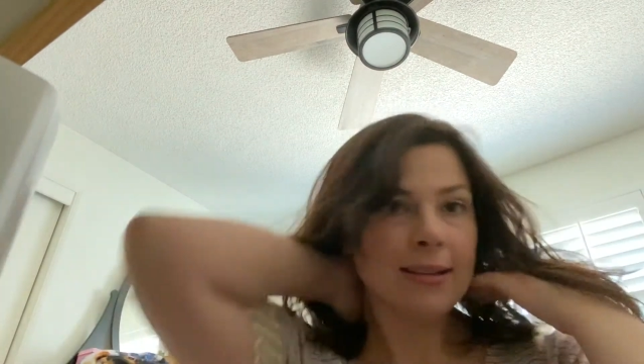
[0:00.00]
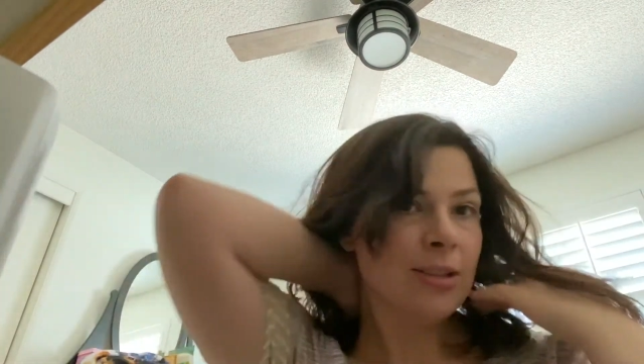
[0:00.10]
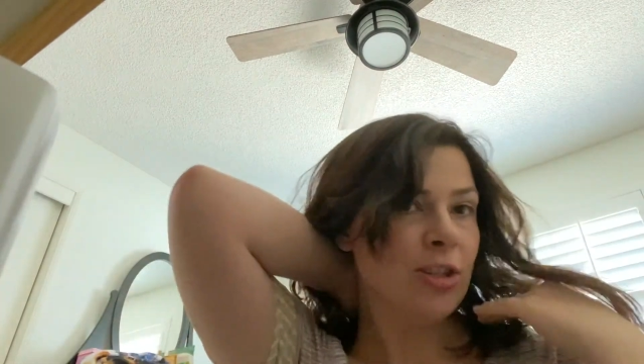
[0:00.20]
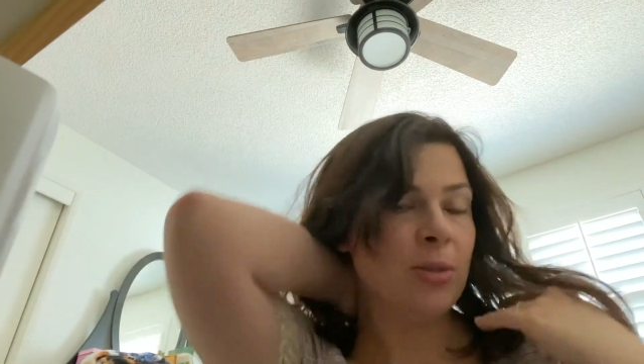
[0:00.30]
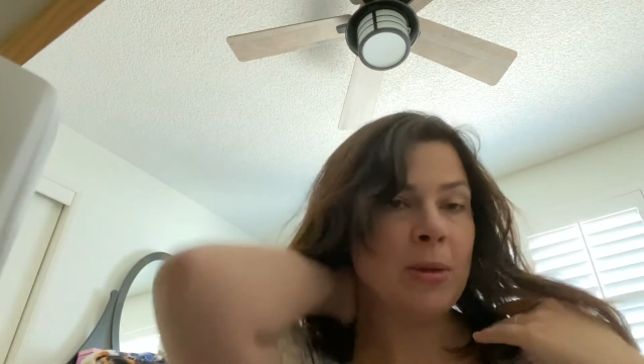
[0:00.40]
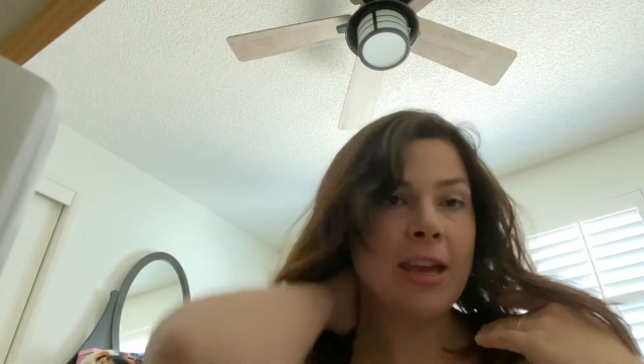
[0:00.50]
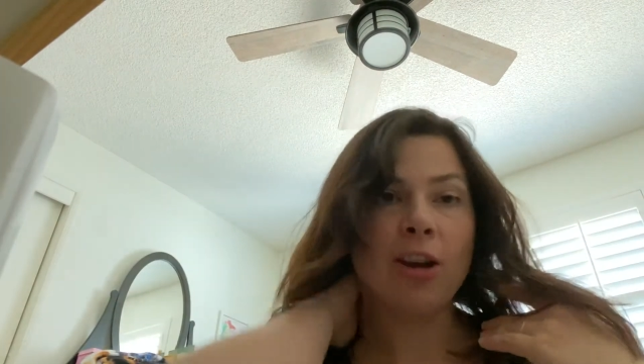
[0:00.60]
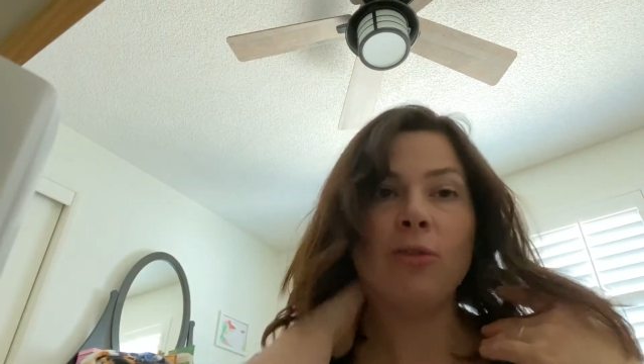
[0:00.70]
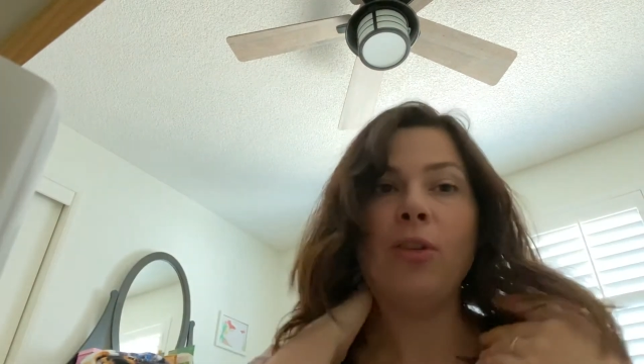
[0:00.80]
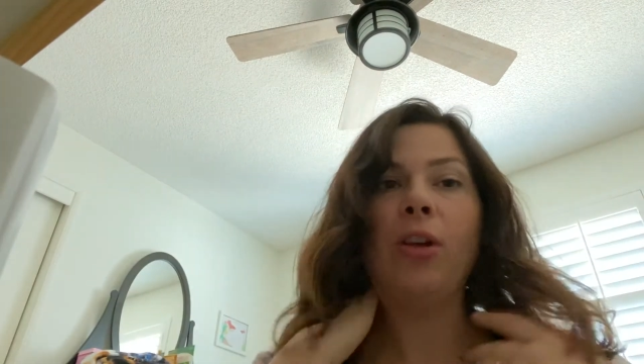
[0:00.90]
Just be
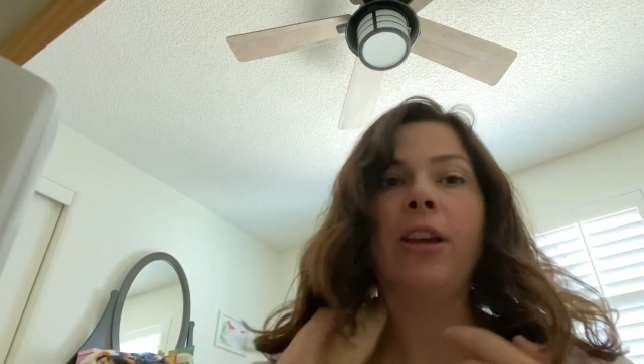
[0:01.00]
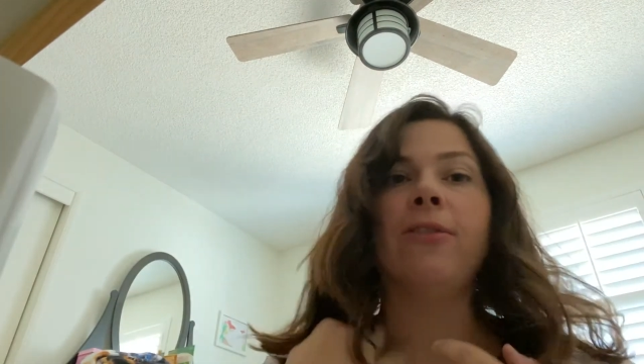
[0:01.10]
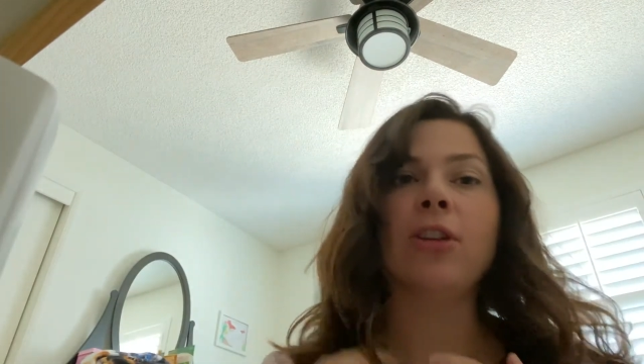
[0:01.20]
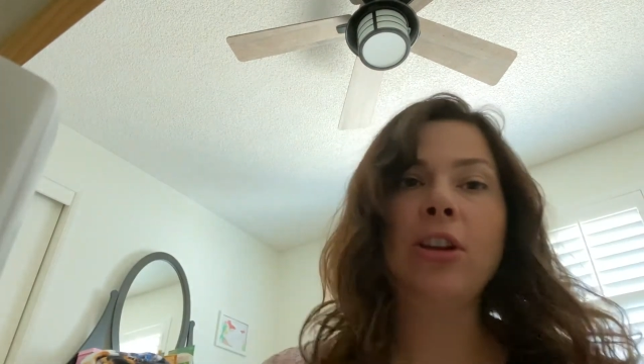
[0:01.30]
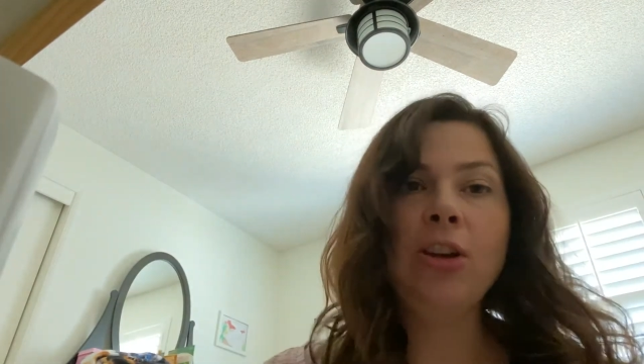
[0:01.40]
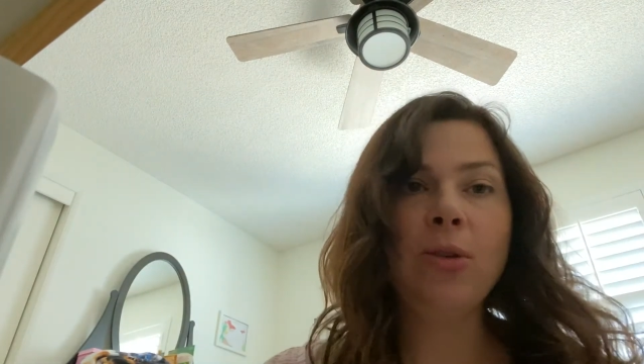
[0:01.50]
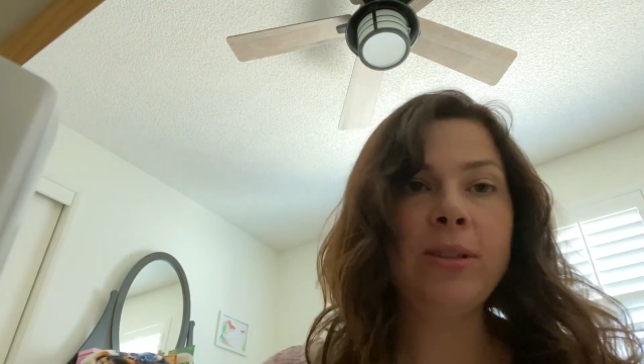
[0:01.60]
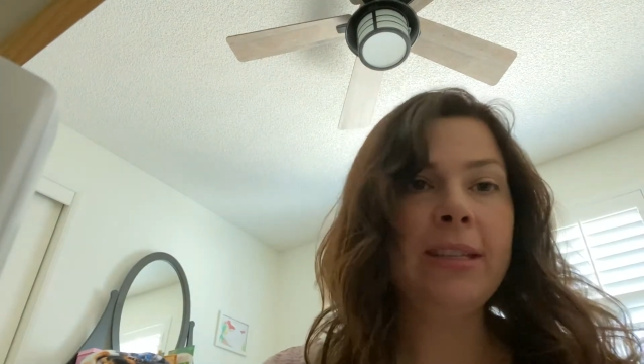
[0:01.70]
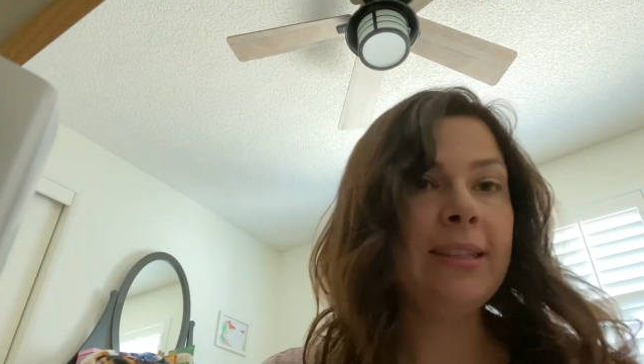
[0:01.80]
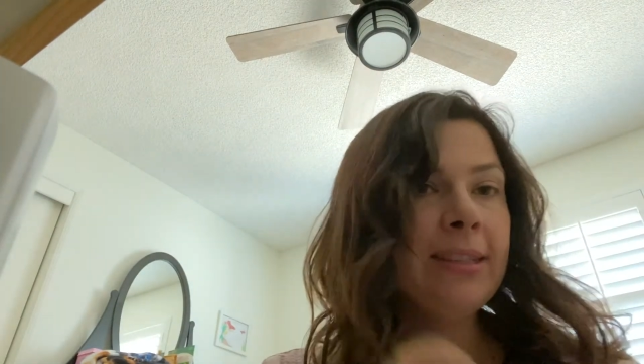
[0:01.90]
careful if you're gonna go
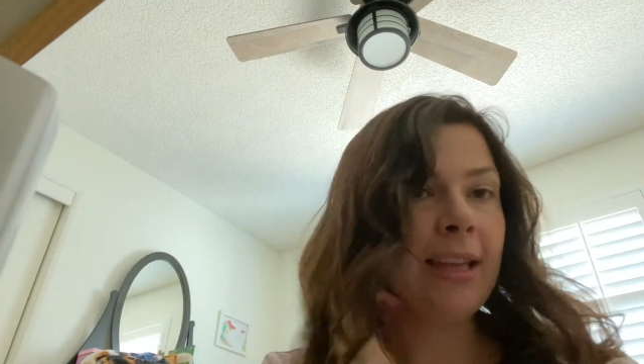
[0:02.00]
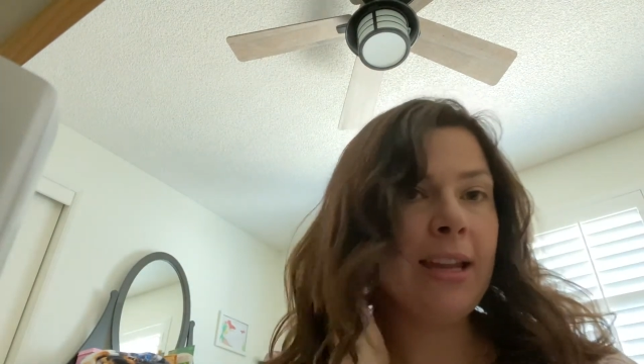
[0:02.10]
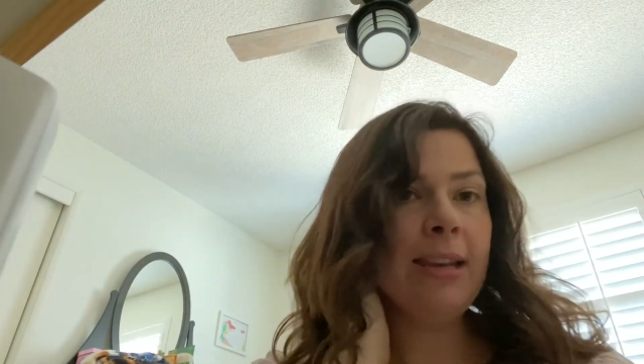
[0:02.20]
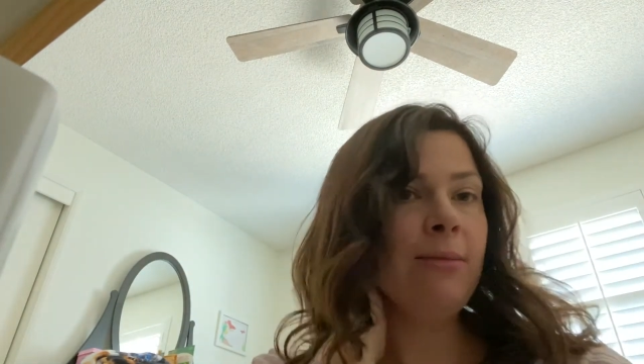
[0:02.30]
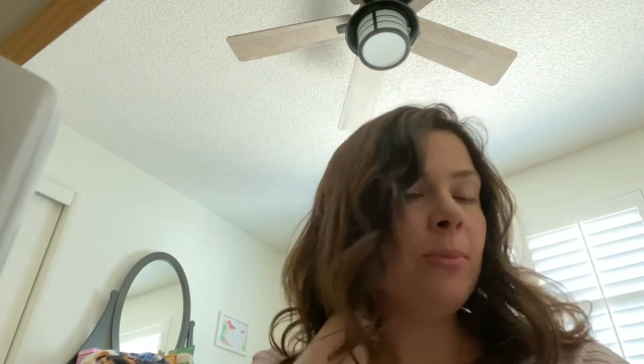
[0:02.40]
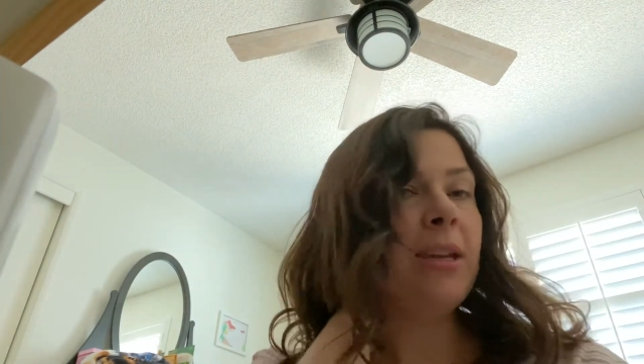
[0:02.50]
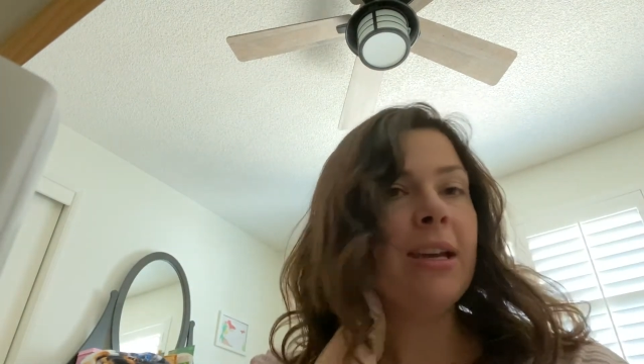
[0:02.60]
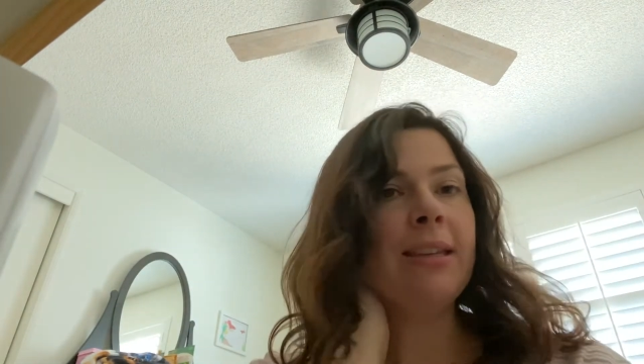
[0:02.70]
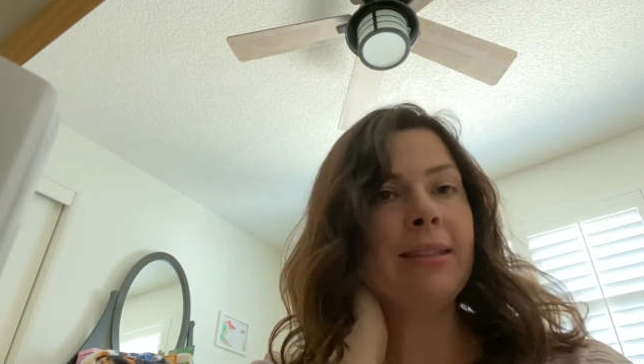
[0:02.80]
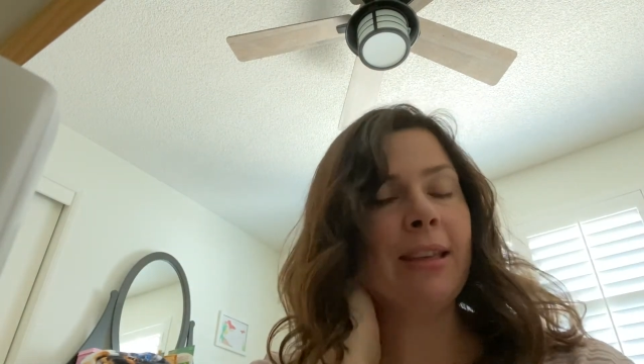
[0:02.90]
into the sun
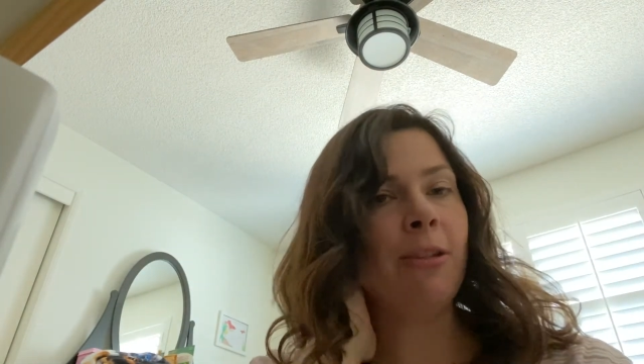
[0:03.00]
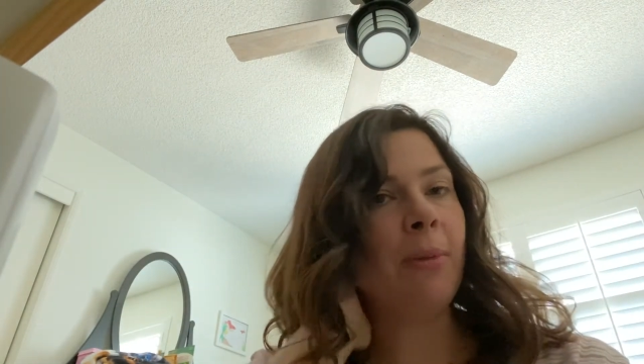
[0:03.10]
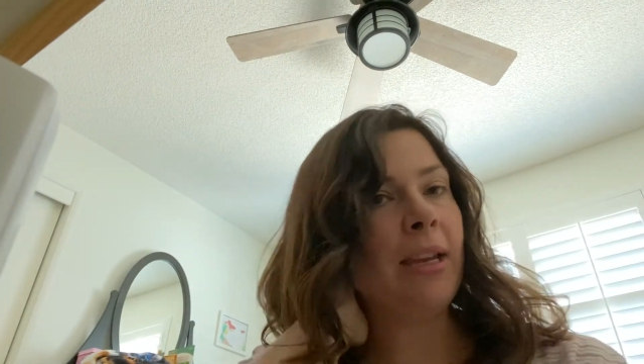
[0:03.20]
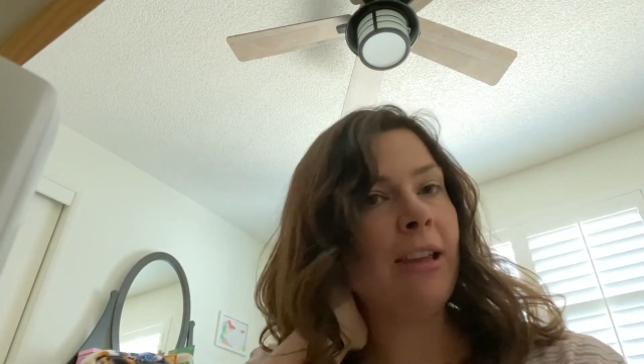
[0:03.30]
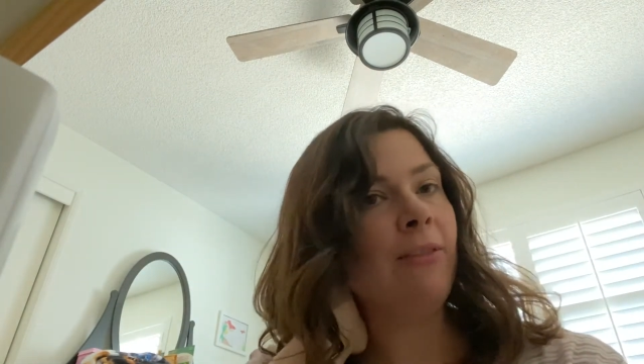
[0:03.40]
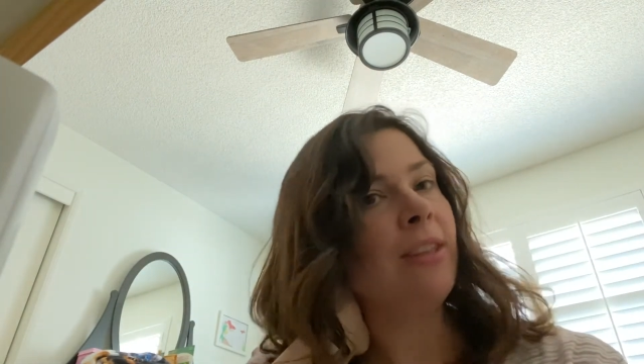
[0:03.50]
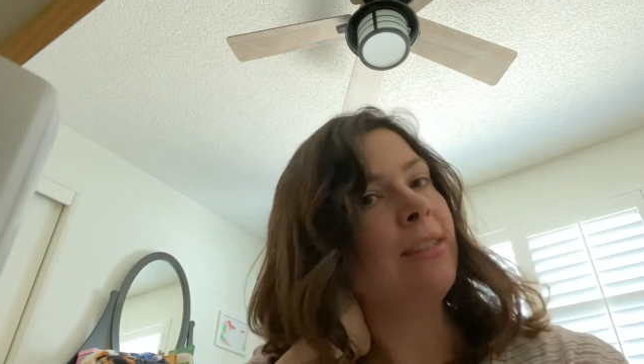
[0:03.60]
because um, any of the